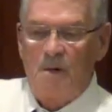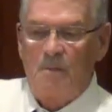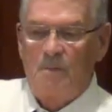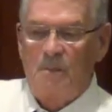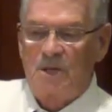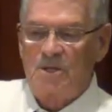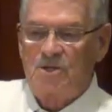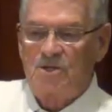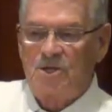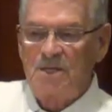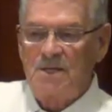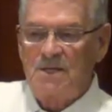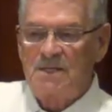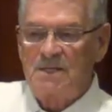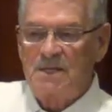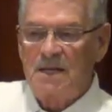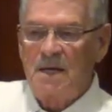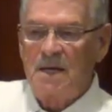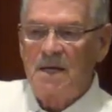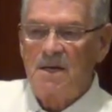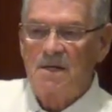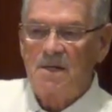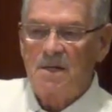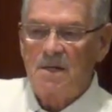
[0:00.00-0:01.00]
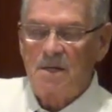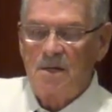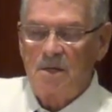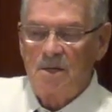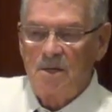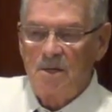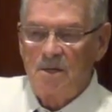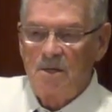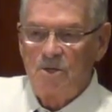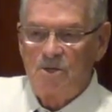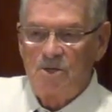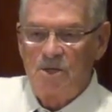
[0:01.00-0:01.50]
But she
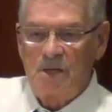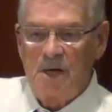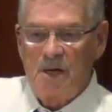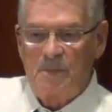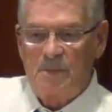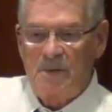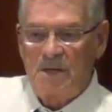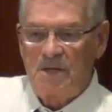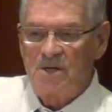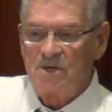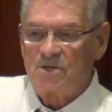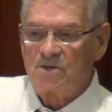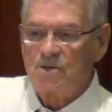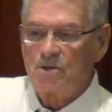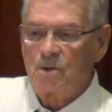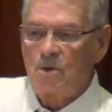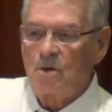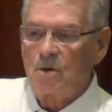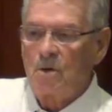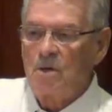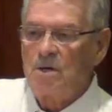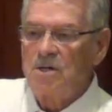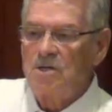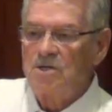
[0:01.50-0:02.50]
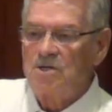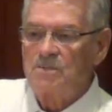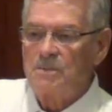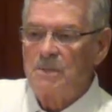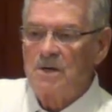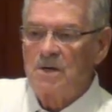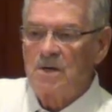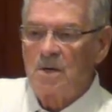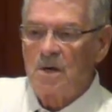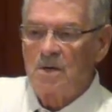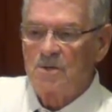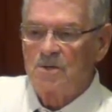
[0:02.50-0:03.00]
said, she had been discouraged
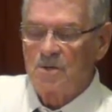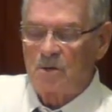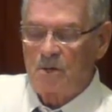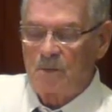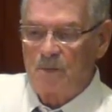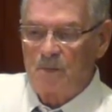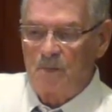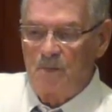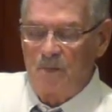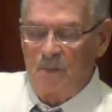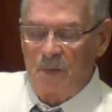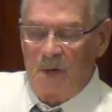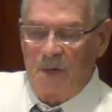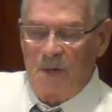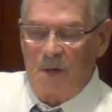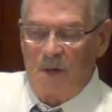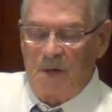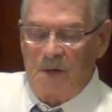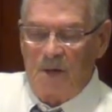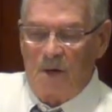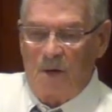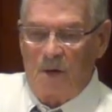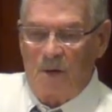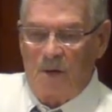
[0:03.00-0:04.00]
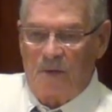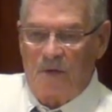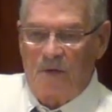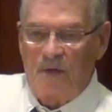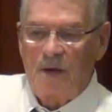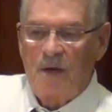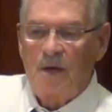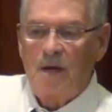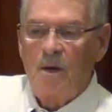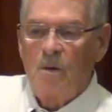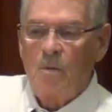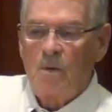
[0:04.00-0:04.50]
because her her
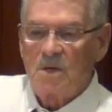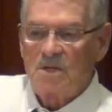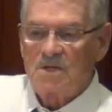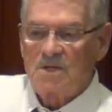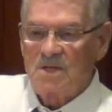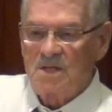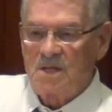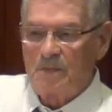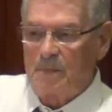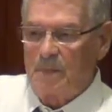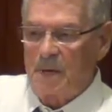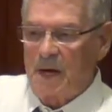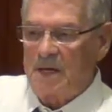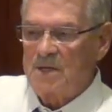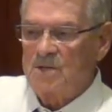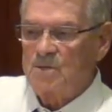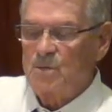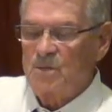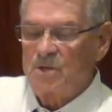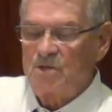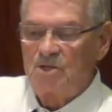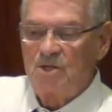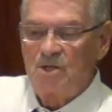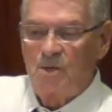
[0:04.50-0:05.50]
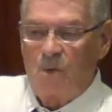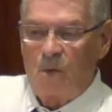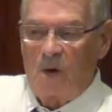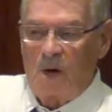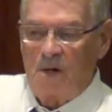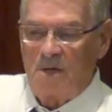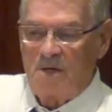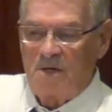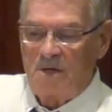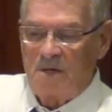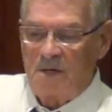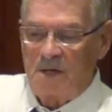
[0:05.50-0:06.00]
thinking wasn't the best when she
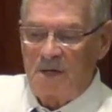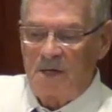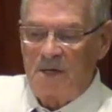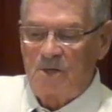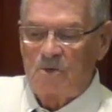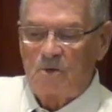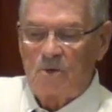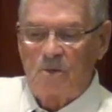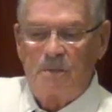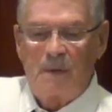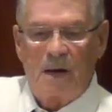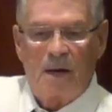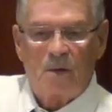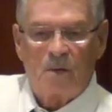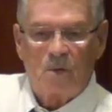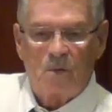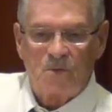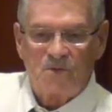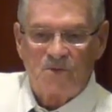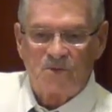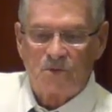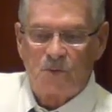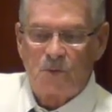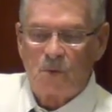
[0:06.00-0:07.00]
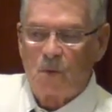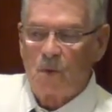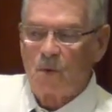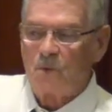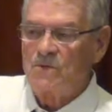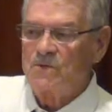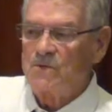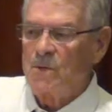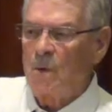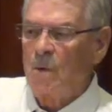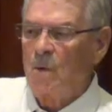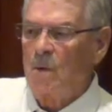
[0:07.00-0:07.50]
wanted to enter medical school,
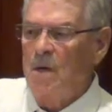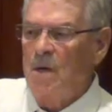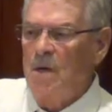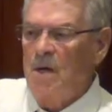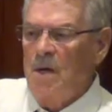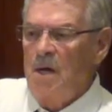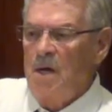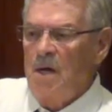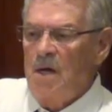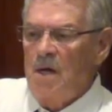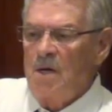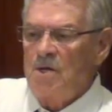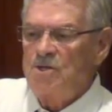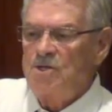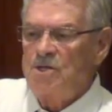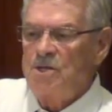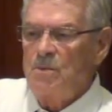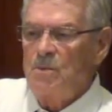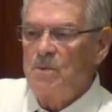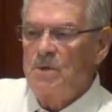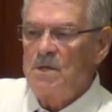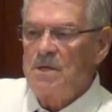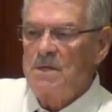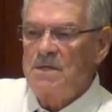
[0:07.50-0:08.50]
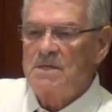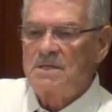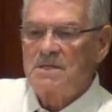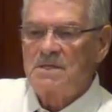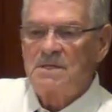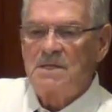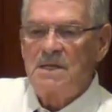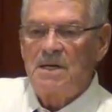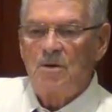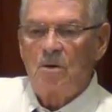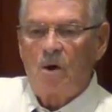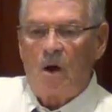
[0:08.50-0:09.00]
so she would
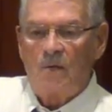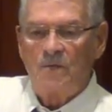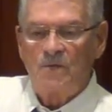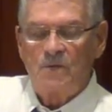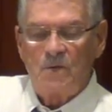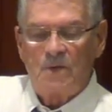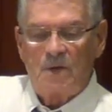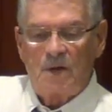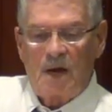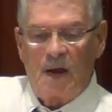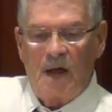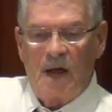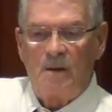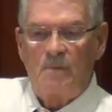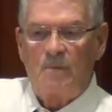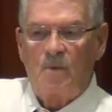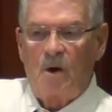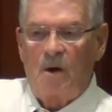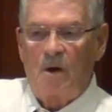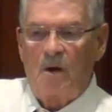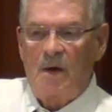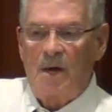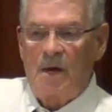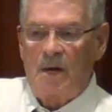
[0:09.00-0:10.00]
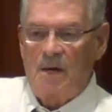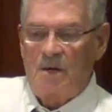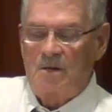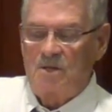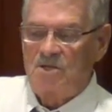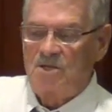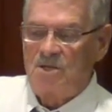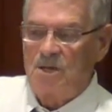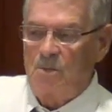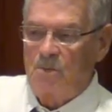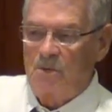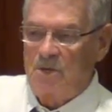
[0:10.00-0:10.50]
sneak off to the library
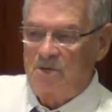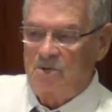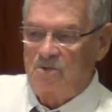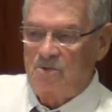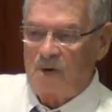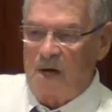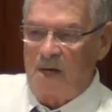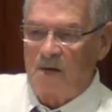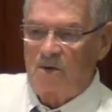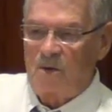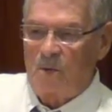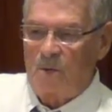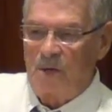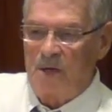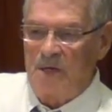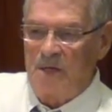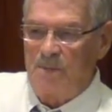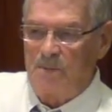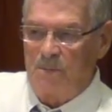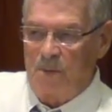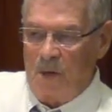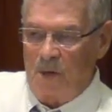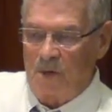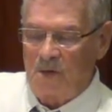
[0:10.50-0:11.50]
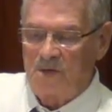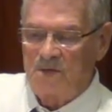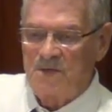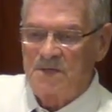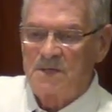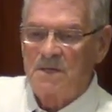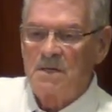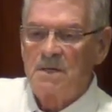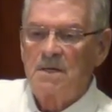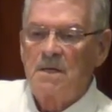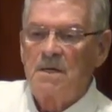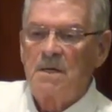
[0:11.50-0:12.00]
and she would try to read
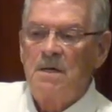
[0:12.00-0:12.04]
books.